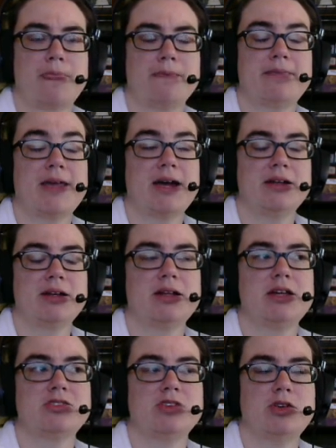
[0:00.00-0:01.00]
Technically,
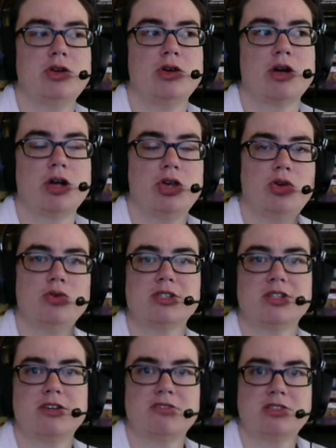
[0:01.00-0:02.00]
it's a neuter
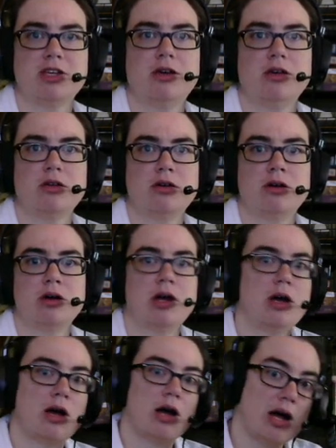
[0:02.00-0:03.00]
accusative singular,
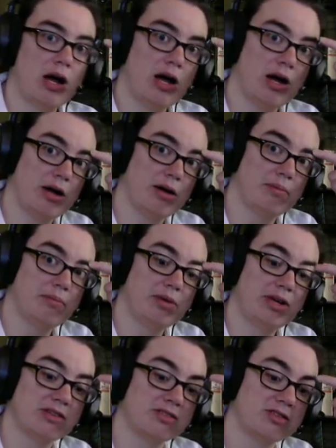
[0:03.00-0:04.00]

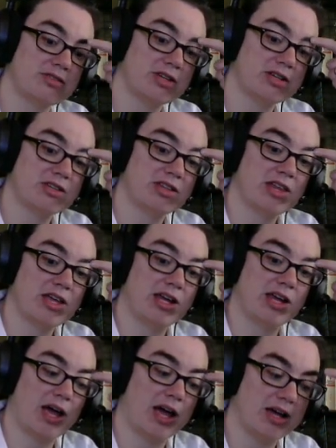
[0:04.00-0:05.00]
because there's such a
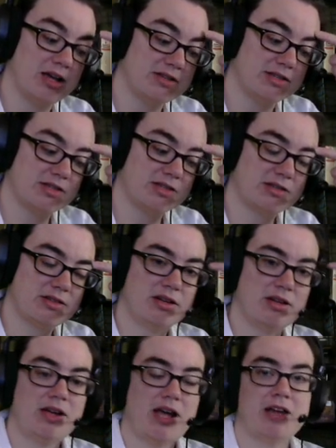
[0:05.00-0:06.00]
thing as
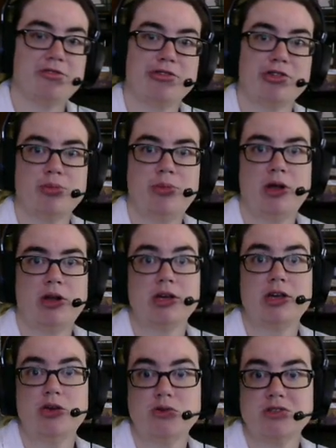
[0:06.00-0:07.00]
adverbial
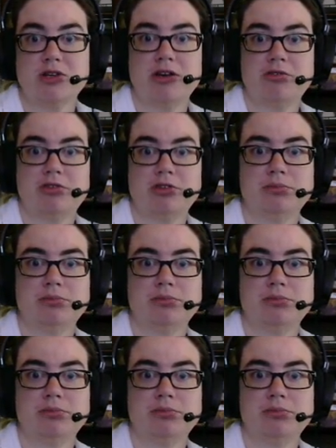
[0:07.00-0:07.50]
accusative.